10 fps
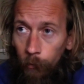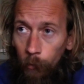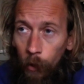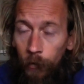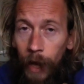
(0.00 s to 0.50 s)

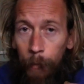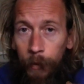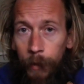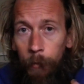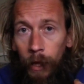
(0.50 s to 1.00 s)
what's
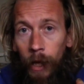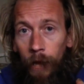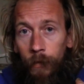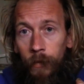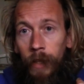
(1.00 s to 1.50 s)
happened in my
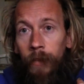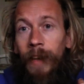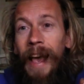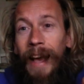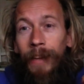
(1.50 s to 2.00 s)
life since
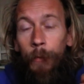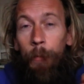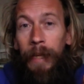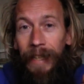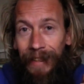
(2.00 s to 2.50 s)
has
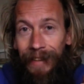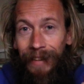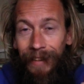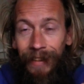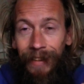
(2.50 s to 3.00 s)
been,